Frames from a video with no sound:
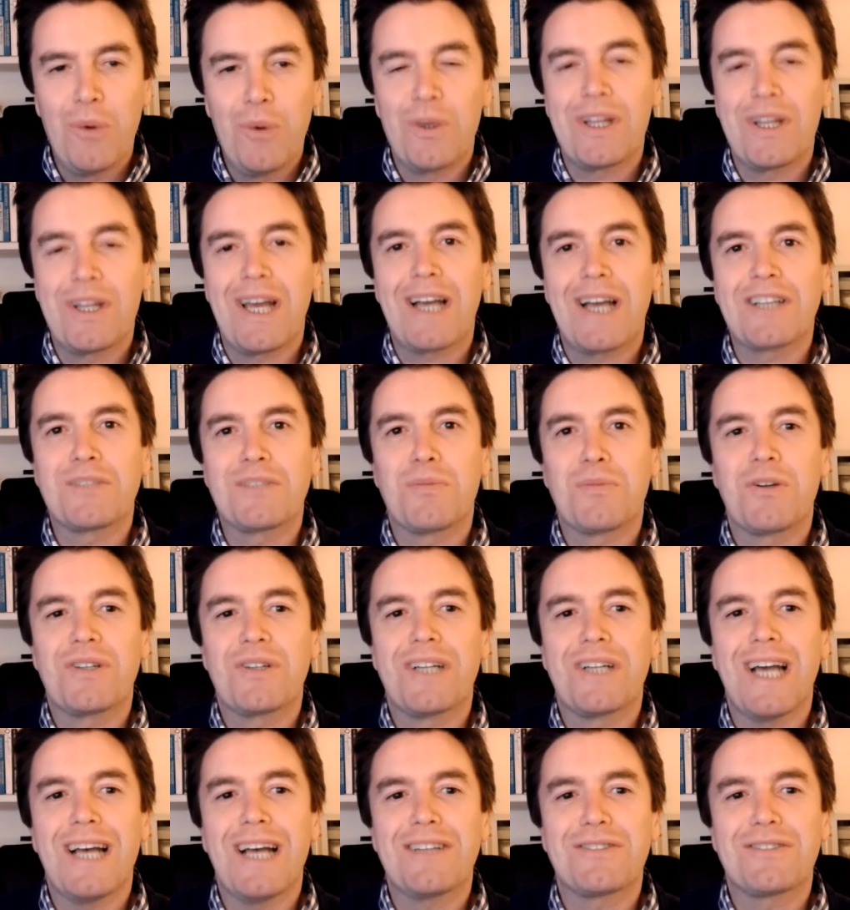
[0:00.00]
With
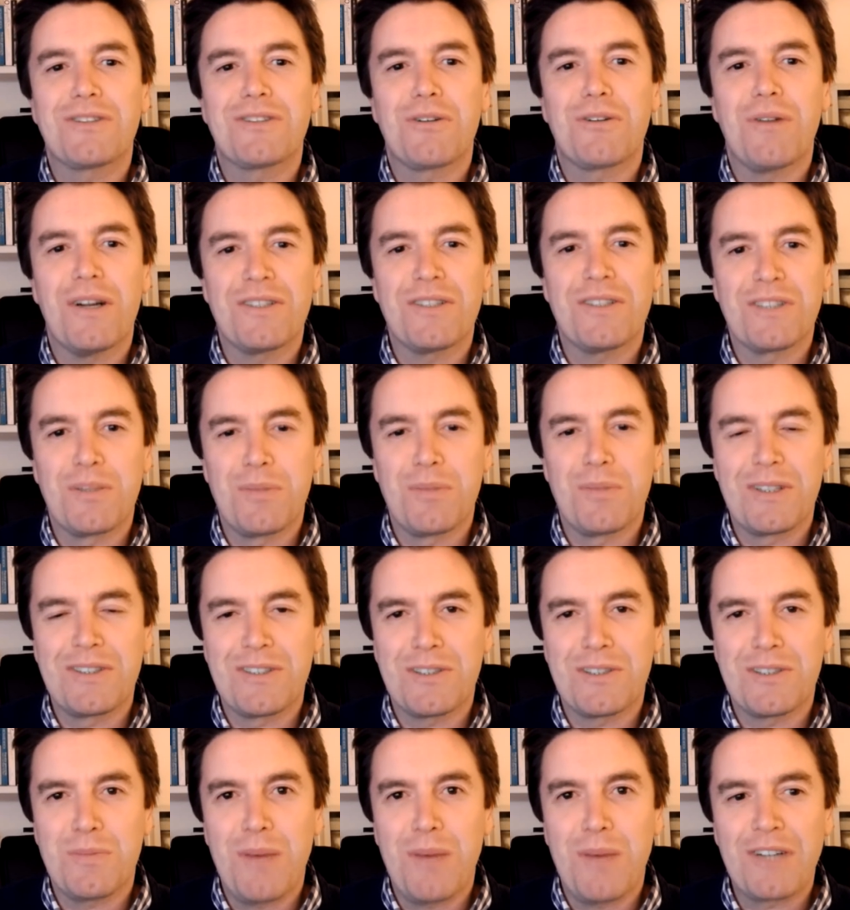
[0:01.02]
expert guests across the
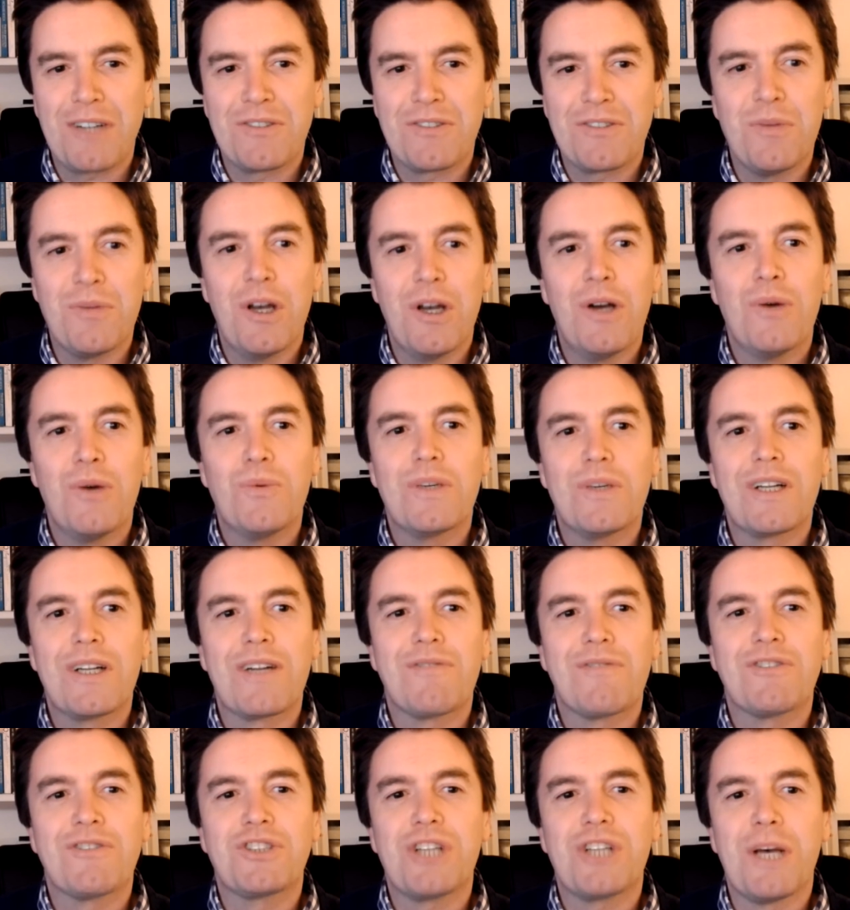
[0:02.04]
business spectrum, we
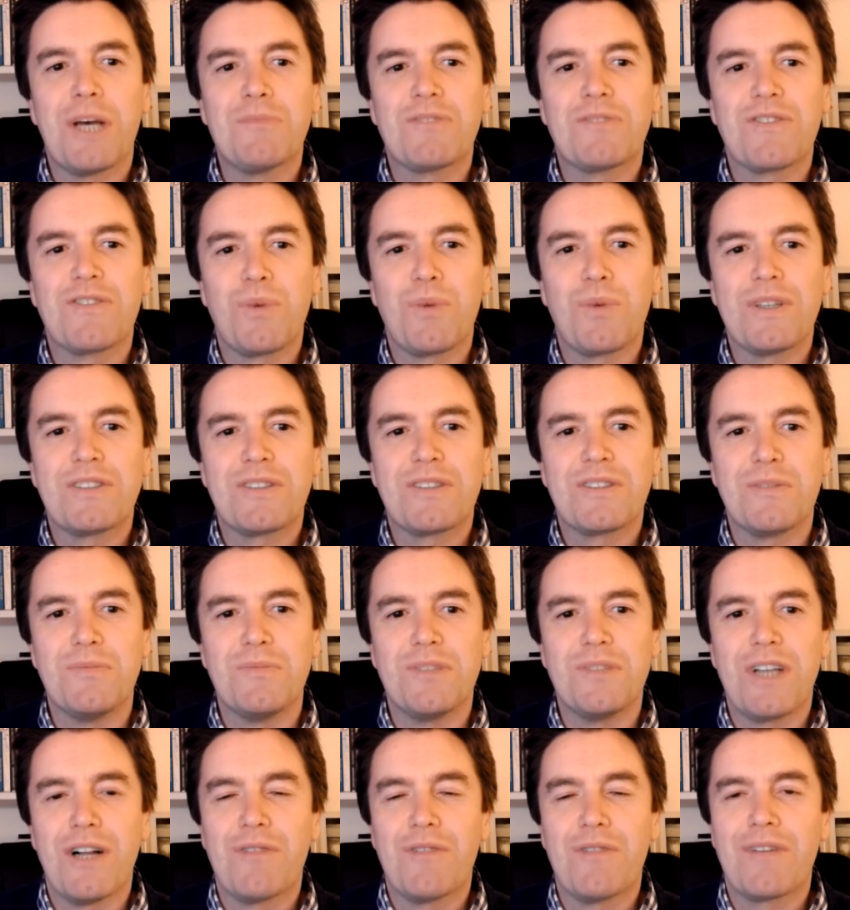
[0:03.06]
deliver gems of
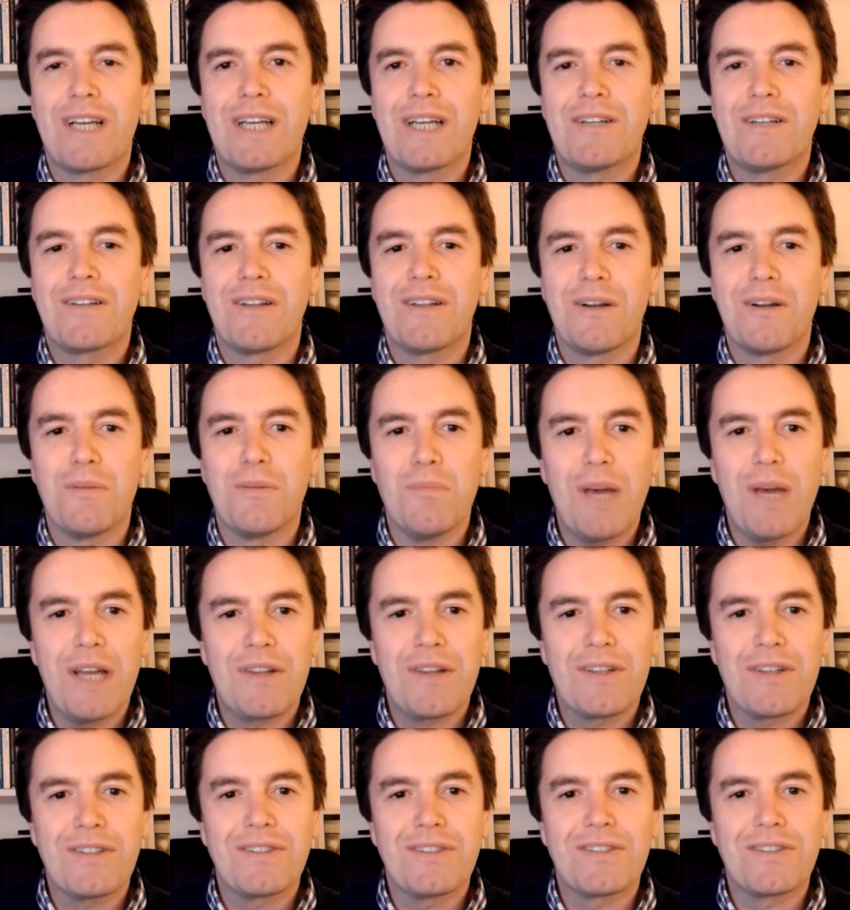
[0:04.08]
wisdom delving into their
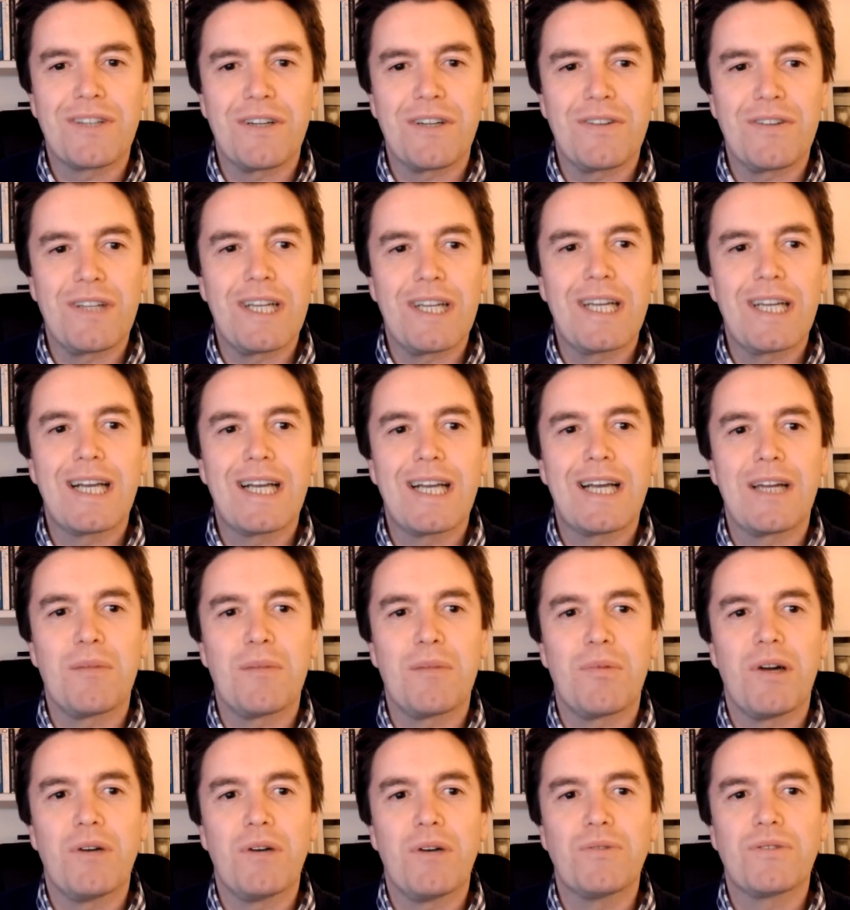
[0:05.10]
methods, their thinking and
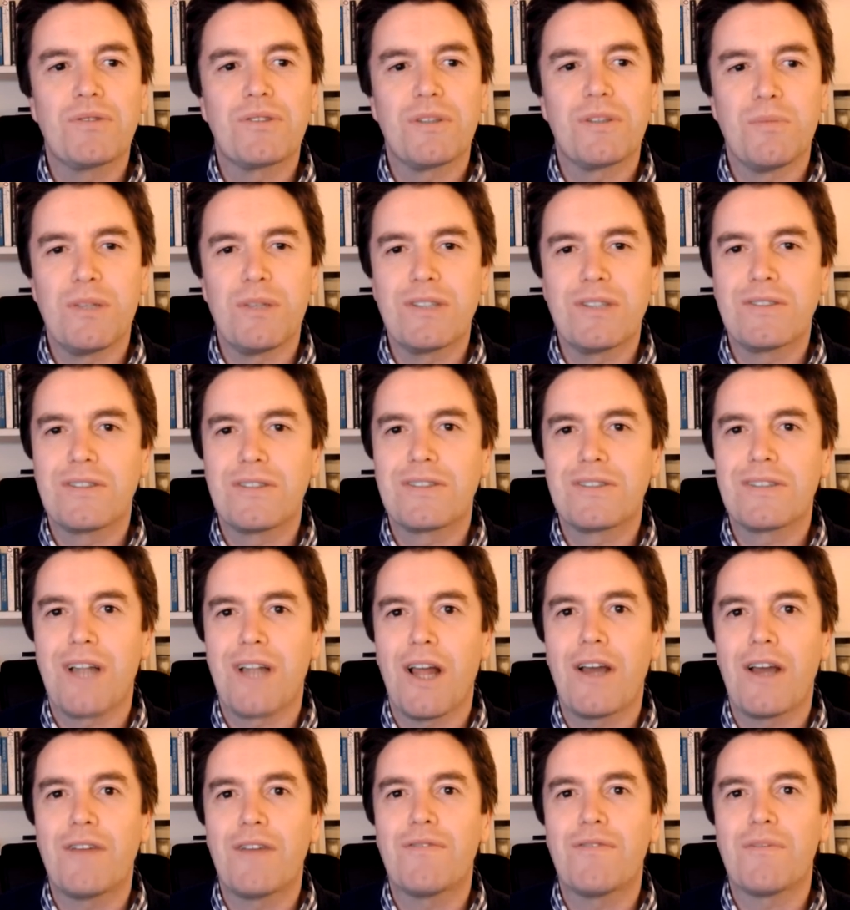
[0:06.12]
approach to business,
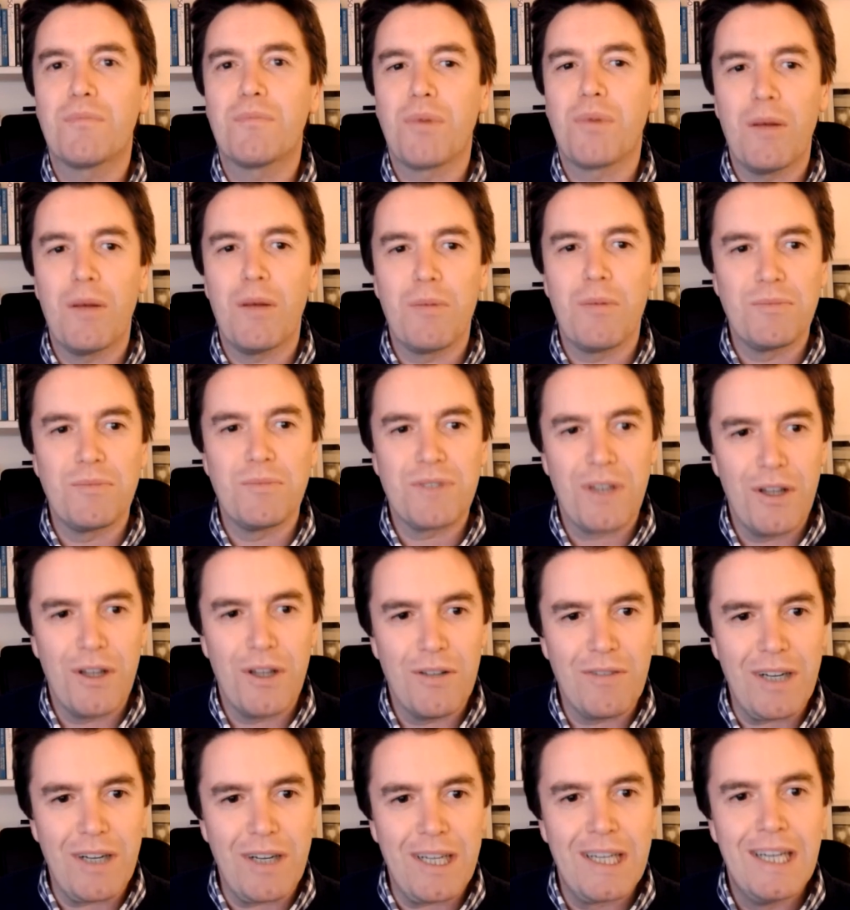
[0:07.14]
life, and problem
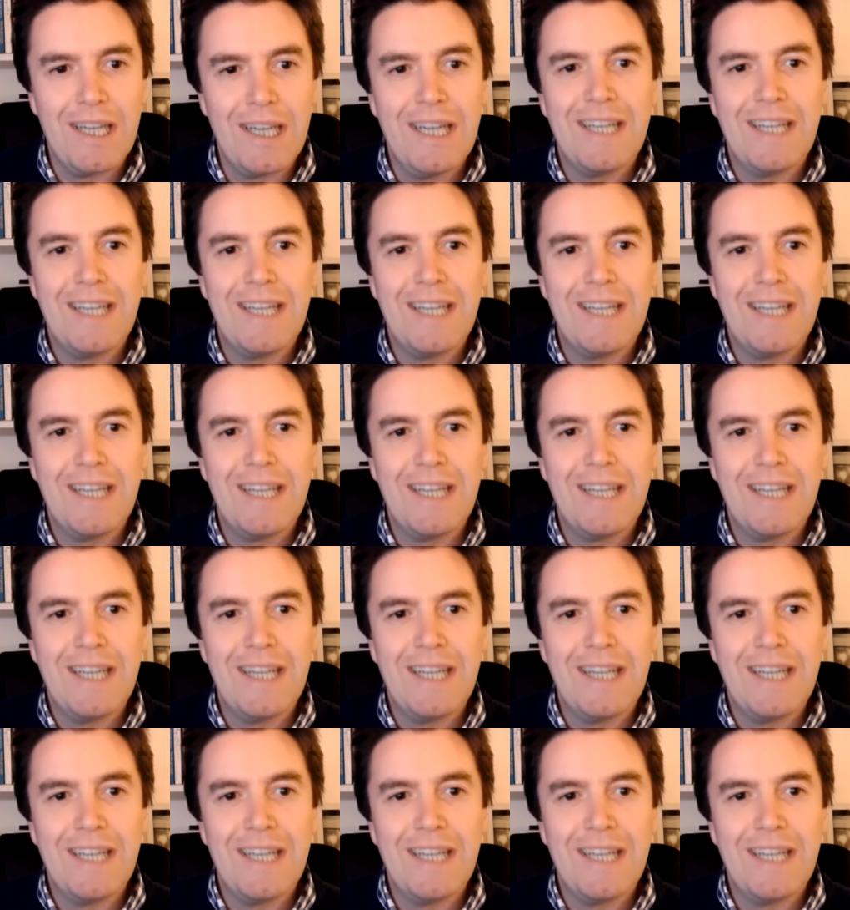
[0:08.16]
solving.